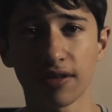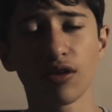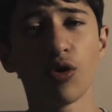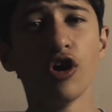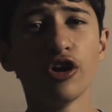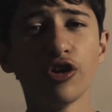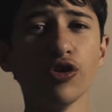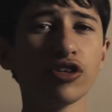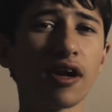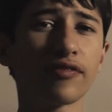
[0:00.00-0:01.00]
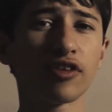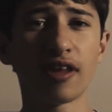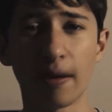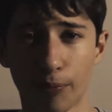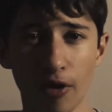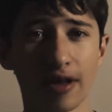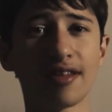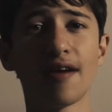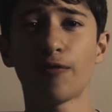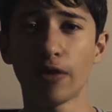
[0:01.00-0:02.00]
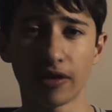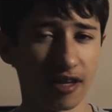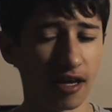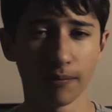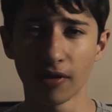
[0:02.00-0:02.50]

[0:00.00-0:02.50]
So you usually have to take breaks every 10